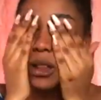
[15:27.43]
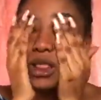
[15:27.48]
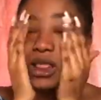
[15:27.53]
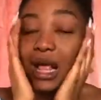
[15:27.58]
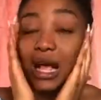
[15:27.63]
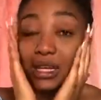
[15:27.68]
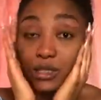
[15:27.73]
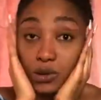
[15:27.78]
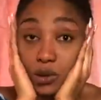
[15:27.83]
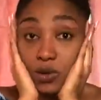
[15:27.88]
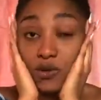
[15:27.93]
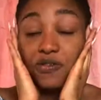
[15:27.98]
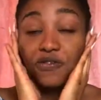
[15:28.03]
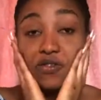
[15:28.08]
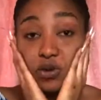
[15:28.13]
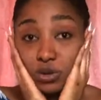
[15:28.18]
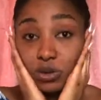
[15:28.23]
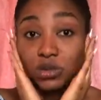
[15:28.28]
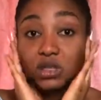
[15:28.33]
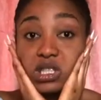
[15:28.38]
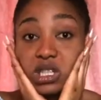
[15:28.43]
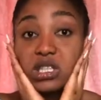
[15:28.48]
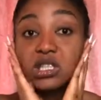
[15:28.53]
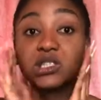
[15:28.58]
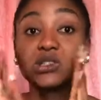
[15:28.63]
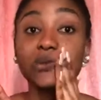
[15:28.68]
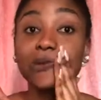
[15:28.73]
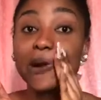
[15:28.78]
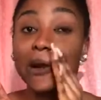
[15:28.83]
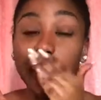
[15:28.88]
that's all, folks. This
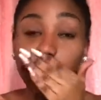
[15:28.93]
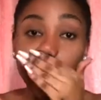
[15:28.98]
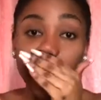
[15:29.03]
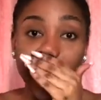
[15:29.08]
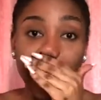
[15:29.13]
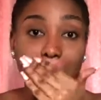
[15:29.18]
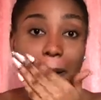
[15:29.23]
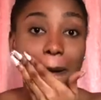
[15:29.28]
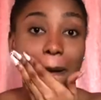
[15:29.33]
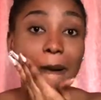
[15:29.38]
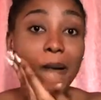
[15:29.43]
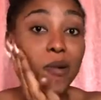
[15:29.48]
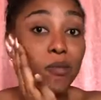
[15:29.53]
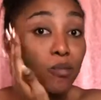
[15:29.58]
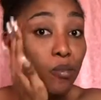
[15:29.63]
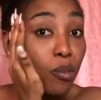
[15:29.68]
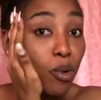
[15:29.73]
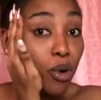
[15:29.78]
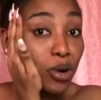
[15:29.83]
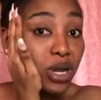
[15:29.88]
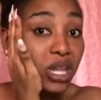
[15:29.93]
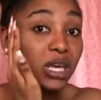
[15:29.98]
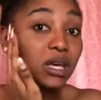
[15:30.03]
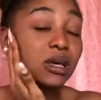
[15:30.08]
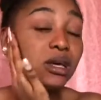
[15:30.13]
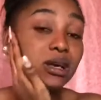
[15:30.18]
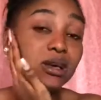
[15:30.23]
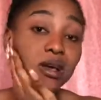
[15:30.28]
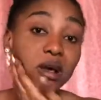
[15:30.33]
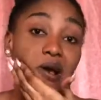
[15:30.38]
is really my
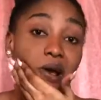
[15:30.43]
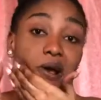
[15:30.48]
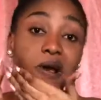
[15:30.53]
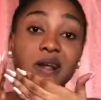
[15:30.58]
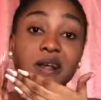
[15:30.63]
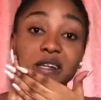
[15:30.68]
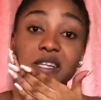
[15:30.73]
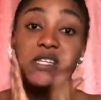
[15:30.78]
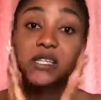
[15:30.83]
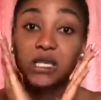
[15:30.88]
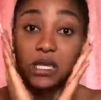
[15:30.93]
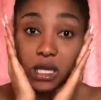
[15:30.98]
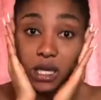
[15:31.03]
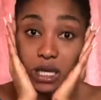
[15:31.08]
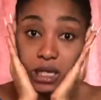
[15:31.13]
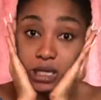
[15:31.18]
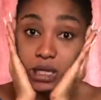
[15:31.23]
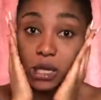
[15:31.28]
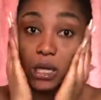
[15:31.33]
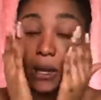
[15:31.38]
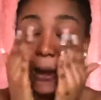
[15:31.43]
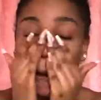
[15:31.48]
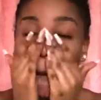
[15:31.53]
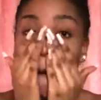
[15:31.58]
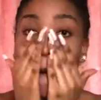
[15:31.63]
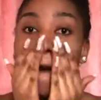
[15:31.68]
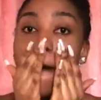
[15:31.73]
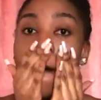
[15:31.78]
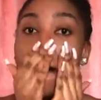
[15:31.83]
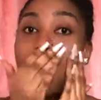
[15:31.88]
morning
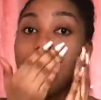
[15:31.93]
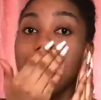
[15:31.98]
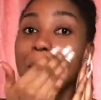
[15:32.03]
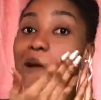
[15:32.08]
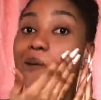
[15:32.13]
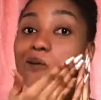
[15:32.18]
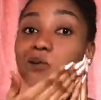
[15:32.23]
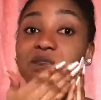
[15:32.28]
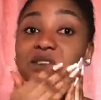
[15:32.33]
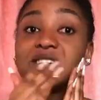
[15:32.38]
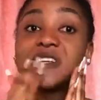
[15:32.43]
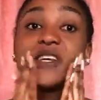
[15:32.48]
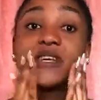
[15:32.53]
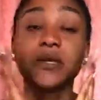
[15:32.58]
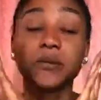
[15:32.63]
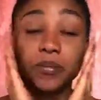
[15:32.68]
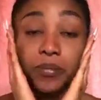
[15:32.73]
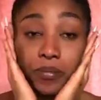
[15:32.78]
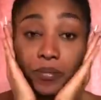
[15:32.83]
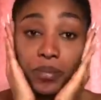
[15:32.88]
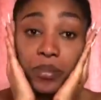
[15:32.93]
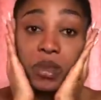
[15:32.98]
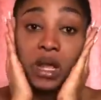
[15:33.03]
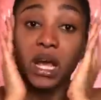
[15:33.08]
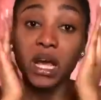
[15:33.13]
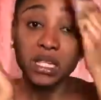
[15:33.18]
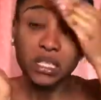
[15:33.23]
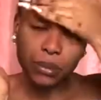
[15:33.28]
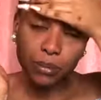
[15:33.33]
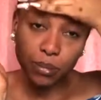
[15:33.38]
skincare routine.
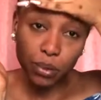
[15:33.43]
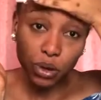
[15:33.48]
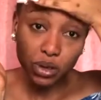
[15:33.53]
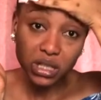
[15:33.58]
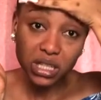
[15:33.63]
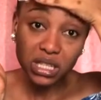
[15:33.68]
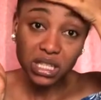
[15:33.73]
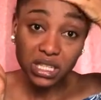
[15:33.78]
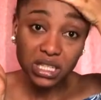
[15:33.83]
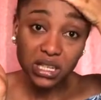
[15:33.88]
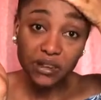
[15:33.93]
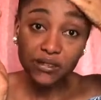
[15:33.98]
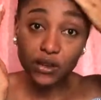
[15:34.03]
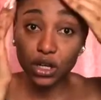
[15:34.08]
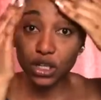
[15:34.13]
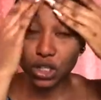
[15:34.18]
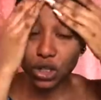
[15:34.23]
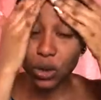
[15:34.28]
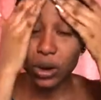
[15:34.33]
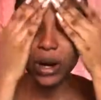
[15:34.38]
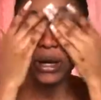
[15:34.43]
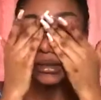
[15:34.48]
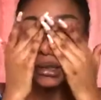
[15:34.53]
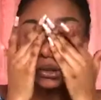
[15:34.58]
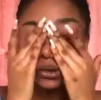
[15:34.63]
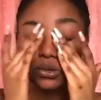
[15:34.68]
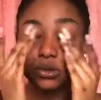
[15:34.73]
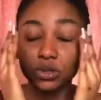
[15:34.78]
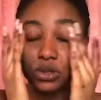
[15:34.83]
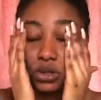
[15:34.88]
It's important that if you're trying
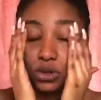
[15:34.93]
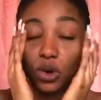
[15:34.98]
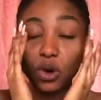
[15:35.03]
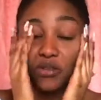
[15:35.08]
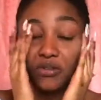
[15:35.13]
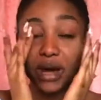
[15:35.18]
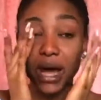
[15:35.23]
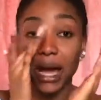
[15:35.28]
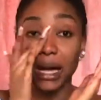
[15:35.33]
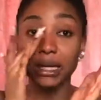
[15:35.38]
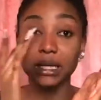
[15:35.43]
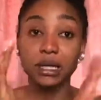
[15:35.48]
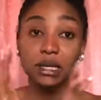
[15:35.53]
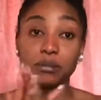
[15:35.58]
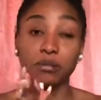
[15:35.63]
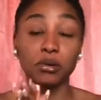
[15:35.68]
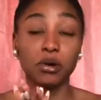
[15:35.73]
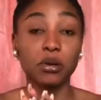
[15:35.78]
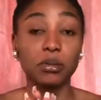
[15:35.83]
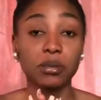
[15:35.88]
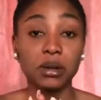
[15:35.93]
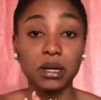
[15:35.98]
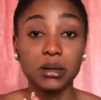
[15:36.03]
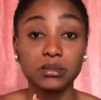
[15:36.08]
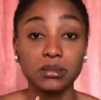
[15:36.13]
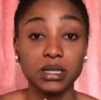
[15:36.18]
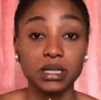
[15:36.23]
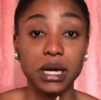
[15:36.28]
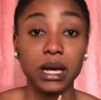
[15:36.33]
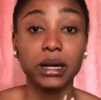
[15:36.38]
to solve acne
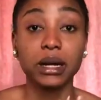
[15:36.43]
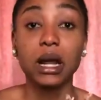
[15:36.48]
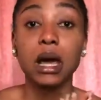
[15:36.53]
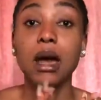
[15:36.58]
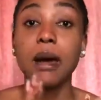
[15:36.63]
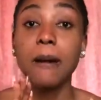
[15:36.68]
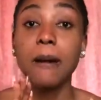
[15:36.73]
problems and